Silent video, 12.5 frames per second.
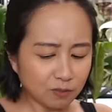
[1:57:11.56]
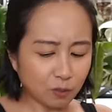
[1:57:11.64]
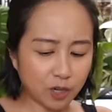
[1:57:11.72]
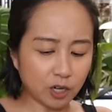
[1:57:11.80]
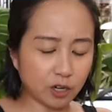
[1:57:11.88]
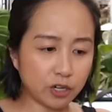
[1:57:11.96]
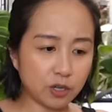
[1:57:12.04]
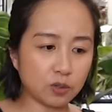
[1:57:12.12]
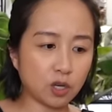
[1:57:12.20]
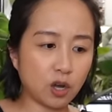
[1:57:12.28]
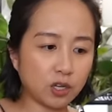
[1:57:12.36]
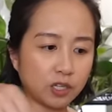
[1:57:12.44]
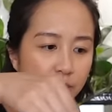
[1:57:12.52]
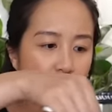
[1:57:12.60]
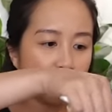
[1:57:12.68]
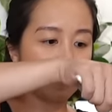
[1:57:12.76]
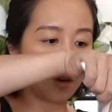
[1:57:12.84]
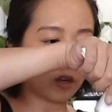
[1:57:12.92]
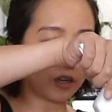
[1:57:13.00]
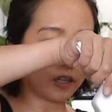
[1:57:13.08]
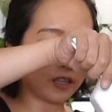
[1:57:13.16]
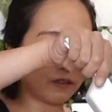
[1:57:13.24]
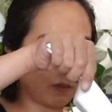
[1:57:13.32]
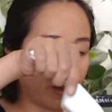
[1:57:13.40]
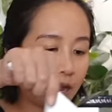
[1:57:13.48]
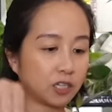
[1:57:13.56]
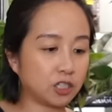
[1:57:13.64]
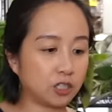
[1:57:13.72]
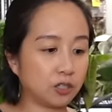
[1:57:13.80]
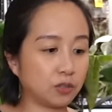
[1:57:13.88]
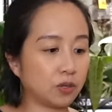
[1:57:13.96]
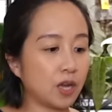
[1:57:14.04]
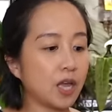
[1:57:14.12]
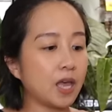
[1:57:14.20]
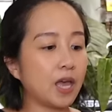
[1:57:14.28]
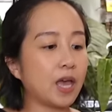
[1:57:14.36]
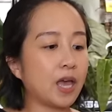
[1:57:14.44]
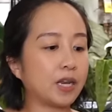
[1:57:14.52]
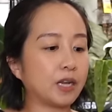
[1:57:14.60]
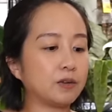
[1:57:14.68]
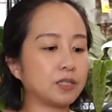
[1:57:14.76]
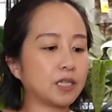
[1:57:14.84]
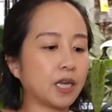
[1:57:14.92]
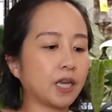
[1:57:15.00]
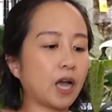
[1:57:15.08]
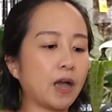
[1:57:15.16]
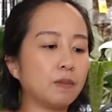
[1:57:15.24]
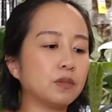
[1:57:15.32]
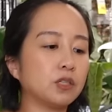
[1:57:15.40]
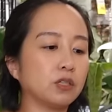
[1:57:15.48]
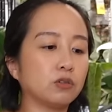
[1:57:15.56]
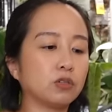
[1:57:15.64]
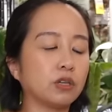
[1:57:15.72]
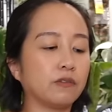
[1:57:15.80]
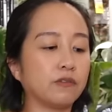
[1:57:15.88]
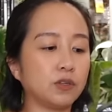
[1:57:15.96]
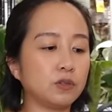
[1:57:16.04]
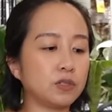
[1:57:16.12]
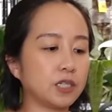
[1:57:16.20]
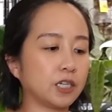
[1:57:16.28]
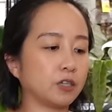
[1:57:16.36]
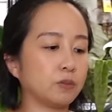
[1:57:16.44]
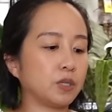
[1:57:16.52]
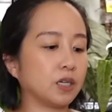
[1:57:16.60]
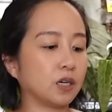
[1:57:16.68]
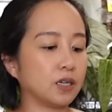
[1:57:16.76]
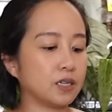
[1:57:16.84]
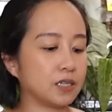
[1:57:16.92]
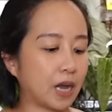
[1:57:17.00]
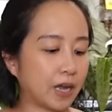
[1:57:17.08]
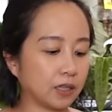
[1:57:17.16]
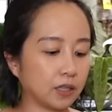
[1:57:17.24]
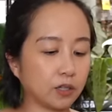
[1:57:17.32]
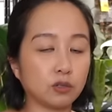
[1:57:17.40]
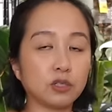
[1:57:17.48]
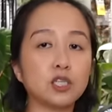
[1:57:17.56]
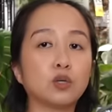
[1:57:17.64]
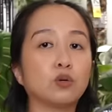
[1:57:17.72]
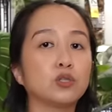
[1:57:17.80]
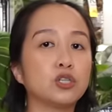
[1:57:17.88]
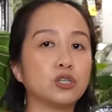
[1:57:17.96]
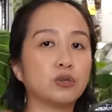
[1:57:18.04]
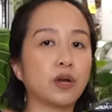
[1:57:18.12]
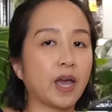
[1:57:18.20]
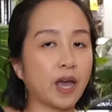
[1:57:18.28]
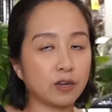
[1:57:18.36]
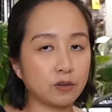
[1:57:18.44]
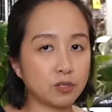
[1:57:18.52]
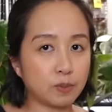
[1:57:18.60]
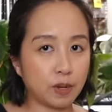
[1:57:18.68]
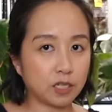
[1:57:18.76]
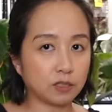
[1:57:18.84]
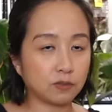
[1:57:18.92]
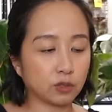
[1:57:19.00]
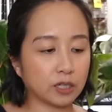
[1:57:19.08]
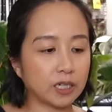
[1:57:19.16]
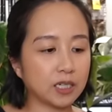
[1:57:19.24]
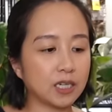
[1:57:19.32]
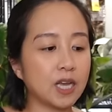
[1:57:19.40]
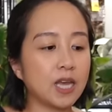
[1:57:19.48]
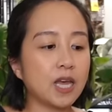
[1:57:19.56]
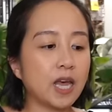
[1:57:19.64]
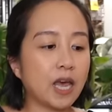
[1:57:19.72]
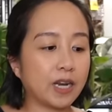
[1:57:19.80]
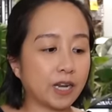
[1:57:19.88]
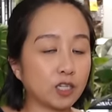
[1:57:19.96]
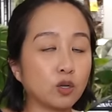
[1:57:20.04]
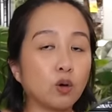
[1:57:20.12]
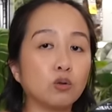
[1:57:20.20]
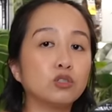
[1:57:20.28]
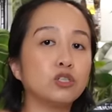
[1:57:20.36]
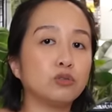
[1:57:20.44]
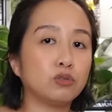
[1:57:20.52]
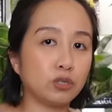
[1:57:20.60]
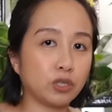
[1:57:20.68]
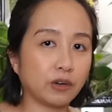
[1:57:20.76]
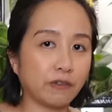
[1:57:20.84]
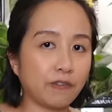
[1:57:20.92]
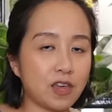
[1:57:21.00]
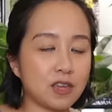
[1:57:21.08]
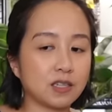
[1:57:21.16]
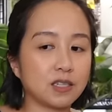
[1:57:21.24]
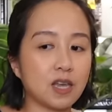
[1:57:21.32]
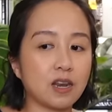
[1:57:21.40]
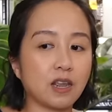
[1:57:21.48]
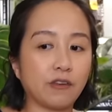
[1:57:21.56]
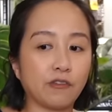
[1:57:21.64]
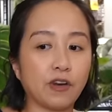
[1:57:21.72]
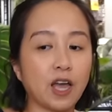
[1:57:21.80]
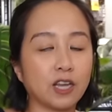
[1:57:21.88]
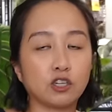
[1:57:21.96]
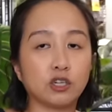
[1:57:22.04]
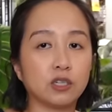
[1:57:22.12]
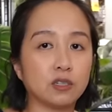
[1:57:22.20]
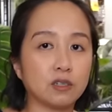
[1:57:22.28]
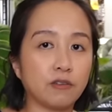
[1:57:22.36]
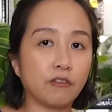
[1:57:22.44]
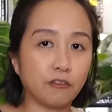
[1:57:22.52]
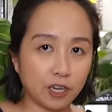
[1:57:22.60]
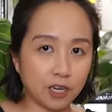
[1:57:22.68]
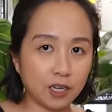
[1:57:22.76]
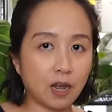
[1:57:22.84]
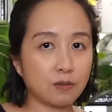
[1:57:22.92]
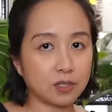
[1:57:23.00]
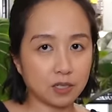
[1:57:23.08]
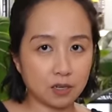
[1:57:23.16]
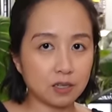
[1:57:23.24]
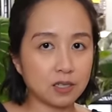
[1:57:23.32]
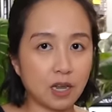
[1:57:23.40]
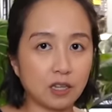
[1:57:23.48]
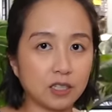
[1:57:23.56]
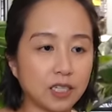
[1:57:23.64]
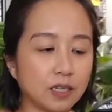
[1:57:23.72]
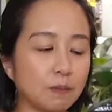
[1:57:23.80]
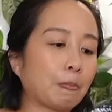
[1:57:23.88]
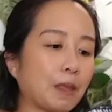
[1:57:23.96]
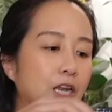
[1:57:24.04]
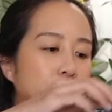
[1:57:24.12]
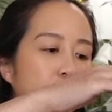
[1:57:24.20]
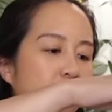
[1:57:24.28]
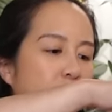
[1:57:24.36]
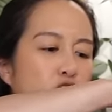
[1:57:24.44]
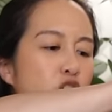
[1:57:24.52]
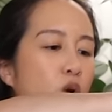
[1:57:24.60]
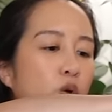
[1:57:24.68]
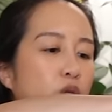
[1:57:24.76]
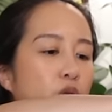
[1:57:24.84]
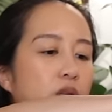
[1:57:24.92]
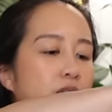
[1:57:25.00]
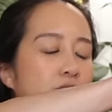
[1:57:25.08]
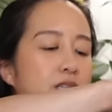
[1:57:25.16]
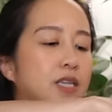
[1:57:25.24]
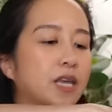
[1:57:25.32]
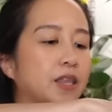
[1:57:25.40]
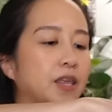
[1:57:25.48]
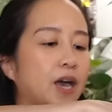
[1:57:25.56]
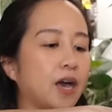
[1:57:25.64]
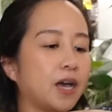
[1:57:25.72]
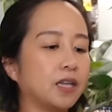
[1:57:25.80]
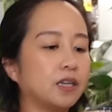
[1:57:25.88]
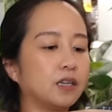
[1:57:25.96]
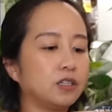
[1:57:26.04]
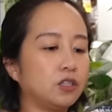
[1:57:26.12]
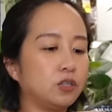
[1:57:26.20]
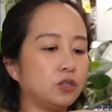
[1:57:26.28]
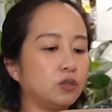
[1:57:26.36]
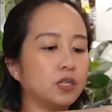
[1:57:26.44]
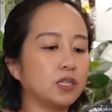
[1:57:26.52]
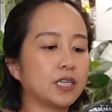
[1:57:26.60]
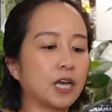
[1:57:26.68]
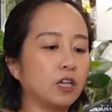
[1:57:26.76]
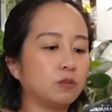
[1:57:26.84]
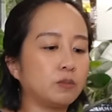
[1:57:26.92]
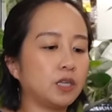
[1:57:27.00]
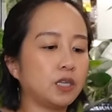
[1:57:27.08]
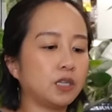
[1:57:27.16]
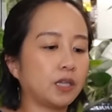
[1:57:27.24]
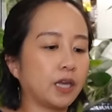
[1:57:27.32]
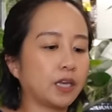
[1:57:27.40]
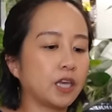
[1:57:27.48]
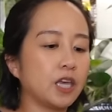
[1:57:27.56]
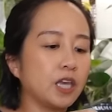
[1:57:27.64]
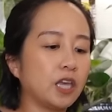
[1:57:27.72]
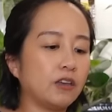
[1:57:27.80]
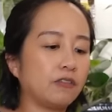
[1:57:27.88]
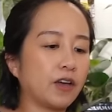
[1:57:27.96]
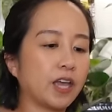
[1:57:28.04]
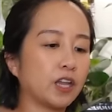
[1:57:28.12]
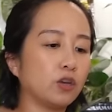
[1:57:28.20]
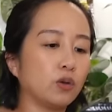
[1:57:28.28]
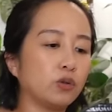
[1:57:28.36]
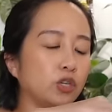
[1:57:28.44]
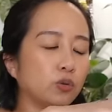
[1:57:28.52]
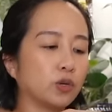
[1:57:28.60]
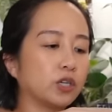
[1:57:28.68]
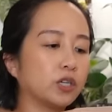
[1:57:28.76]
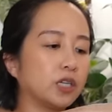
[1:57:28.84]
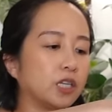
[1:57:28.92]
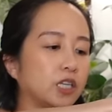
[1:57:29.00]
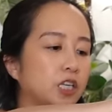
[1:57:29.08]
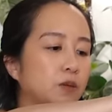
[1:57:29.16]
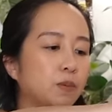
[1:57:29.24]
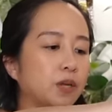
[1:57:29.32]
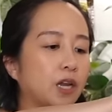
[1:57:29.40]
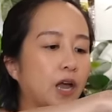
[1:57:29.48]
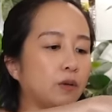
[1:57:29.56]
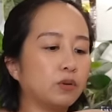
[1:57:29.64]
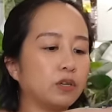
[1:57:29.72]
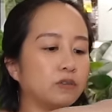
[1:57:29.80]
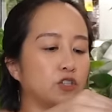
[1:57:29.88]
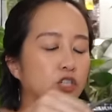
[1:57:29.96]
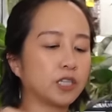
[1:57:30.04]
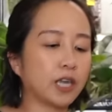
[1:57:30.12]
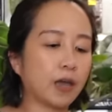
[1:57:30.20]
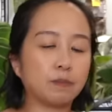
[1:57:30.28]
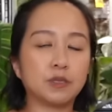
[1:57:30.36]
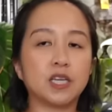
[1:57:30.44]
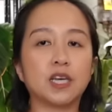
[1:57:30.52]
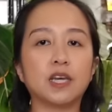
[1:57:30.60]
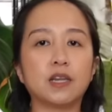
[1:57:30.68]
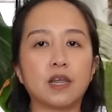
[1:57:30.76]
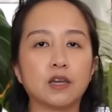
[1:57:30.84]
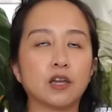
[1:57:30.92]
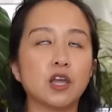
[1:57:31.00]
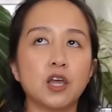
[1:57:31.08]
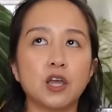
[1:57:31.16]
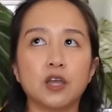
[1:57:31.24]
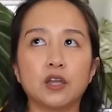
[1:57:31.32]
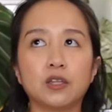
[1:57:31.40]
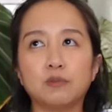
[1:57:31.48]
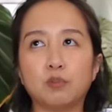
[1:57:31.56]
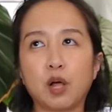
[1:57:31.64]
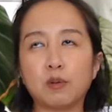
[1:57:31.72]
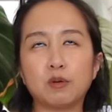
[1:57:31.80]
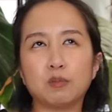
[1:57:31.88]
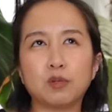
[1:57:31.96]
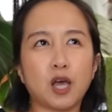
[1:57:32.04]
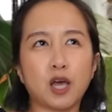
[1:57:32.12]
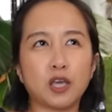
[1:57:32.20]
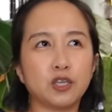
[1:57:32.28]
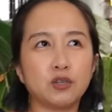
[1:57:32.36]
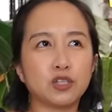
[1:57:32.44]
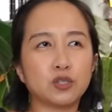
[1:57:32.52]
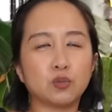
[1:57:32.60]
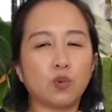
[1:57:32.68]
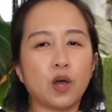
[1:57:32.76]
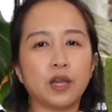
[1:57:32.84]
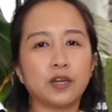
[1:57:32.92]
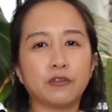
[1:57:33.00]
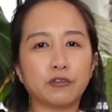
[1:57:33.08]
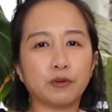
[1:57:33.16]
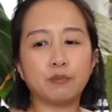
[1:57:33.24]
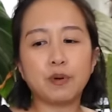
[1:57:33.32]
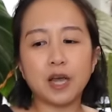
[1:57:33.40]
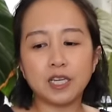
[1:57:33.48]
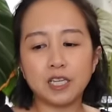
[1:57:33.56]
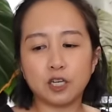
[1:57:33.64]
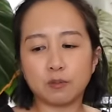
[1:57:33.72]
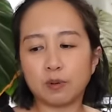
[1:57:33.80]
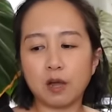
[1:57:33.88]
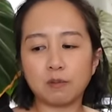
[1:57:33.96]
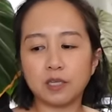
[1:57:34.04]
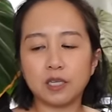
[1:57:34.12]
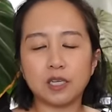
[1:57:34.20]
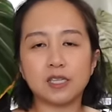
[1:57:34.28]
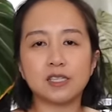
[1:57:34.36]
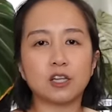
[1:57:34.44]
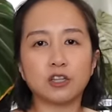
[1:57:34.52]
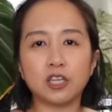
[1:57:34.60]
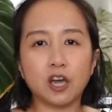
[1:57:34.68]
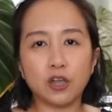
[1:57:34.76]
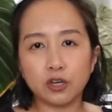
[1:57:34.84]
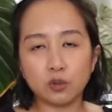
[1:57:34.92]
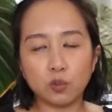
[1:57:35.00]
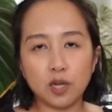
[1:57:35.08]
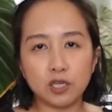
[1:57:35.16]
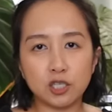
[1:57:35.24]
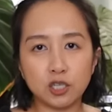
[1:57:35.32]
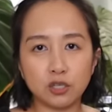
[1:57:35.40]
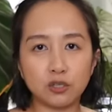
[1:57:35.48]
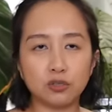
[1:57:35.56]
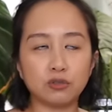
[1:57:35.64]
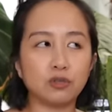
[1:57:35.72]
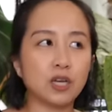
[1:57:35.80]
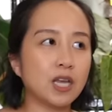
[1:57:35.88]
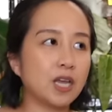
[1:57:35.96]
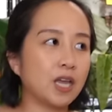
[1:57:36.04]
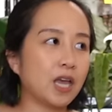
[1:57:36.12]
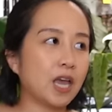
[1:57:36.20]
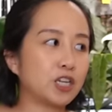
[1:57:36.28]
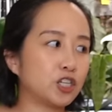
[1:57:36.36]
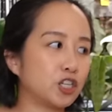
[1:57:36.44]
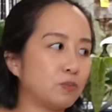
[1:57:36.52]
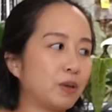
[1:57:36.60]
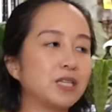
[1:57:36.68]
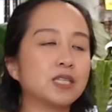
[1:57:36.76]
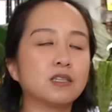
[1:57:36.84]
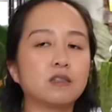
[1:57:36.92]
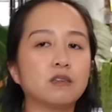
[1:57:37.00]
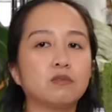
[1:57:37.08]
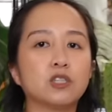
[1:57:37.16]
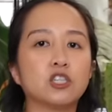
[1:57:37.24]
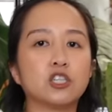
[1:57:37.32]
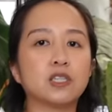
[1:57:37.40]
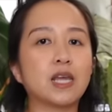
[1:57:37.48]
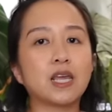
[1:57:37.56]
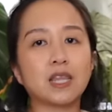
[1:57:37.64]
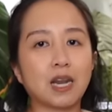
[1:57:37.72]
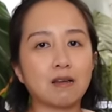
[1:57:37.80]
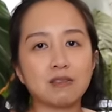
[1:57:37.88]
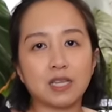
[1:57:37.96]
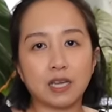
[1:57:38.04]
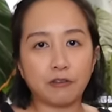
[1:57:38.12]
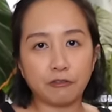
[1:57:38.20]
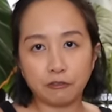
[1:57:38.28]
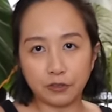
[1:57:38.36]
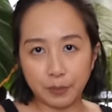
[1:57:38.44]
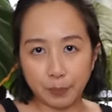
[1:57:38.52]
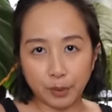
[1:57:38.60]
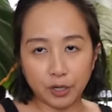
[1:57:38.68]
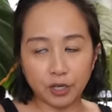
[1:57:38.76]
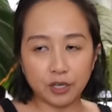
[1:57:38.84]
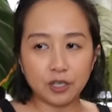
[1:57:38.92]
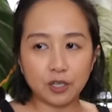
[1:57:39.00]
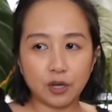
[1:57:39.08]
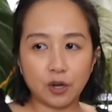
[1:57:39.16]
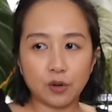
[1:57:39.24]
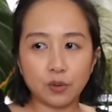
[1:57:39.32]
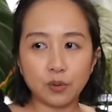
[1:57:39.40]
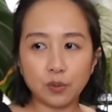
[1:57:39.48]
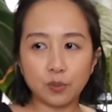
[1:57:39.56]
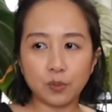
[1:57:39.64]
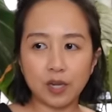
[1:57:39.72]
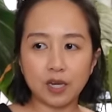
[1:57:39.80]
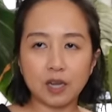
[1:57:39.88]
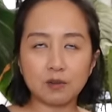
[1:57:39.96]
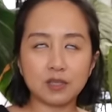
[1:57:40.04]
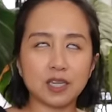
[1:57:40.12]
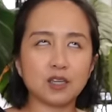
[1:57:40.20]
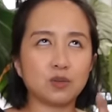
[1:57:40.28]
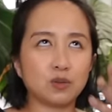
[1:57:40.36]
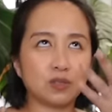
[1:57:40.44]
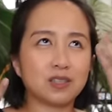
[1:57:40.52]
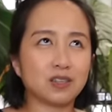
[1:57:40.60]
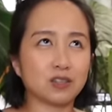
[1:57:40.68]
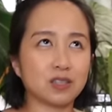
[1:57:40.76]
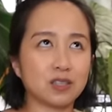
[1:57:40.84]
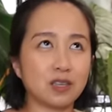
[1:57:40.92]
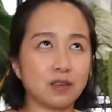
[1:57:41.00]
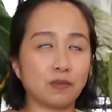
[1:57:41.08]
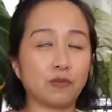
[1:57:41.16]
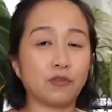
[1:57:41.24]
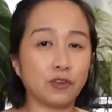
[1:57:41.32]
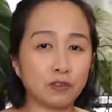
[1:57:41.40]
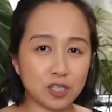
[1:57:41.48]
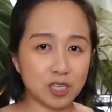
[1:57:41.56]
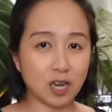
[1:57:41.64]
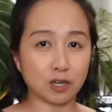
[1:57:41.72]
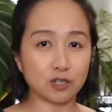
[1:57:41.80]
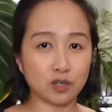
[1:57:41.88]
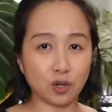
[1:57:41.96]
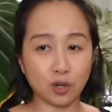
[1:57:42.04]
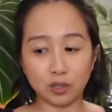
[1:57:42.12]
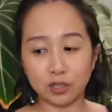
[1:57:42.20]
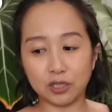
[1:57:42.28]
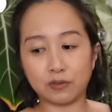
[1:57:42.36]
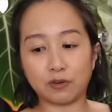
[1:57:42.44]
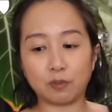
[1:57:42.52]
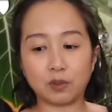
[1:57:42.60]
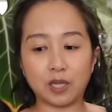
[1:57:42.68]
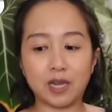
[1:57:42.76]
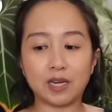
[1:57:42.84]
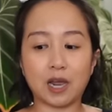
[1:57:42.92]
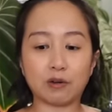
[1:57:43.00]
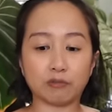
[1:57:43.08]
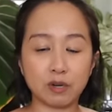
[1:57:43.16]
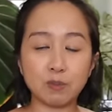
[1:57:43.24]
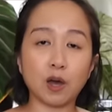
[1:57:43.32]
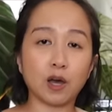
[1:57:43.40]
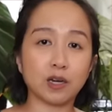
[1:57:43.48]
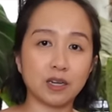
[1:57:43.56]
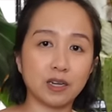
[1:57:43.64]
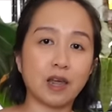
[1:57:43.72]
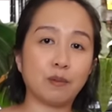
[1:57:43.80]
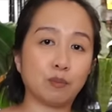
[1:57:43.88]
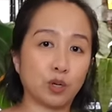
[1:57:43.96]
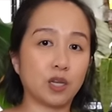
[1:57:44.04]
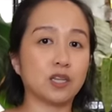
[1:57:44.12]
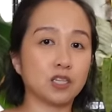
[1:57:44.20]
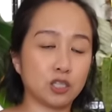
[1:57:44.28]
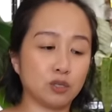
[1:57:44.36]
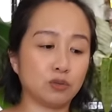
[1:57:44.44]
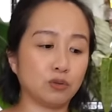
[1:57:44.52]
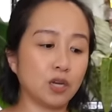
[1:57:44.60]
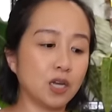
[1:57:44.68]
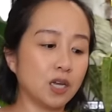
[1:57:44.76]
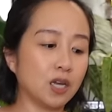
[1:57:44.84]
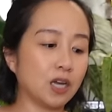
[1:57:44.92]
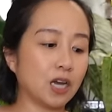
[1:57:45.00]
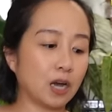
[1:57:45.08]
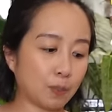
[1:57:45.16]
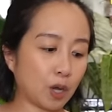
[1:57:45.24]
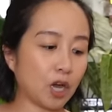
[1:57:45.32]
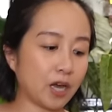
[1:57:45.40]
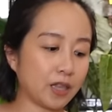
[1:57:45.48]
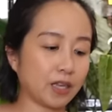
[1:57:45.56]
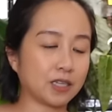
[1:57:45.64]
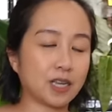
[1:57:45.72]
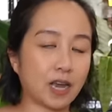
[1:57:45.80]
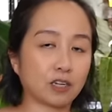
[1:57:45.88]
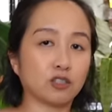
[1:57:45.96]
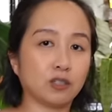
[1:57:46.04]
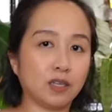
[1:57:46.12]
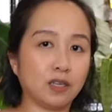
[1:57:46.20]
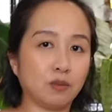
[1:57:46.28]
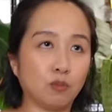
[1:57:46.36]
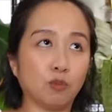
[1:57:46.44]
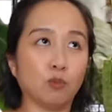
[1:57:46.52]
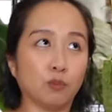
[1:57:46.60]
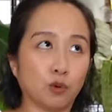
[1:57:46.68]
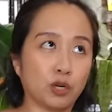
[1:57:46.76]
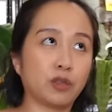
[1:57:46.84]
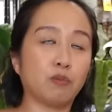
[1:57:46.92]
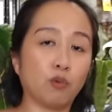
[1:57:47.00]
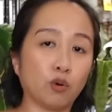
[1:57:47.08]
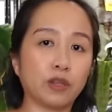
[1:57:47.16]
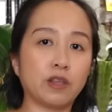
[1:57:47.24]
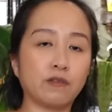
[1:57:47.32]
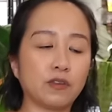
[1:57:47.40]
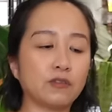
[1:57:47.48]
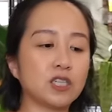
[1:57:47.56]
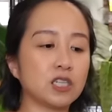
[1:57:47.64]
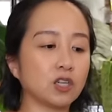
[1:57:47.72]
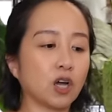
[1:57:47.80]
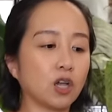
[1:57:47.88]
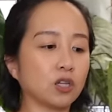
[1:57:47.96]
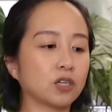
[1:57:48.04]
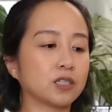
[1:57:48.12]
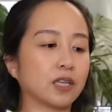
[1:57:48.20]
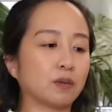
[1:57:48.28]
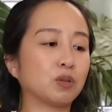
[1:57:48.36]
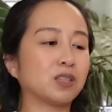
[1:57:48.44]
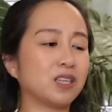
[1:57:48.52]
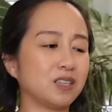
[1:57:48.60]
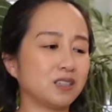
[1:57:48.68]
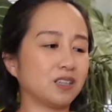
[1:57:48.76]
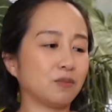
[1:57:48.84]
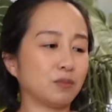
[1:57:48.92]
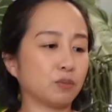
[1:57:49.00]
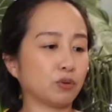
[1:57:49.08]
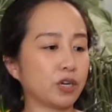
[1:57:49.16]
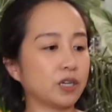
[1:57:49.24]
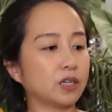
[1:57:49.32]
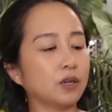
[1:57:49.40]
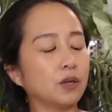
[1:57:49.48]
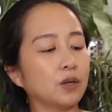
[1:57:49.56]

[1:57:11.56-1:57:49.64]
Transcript: what are you talking about? I'm not gonna give it back to you. And I was like, I'm a little confused here because I literally told you I had no space for it. And I told you to your face that if I couldn't fit it, I was gonna sell it. And she's like, no, you didn't say that. You didn't tell me, like, if I had known you weren't gonna keep it, I would have just kept it and blah, blah, blah. You just want it for money. You're probably gonna sell the other one too. And she basically was just saying that I was like a flipper, you know? When I was like, dude, seriously, $15 extra for a plant I repotted and put into a pot that's actually worth more than $15? Like, please give me a break.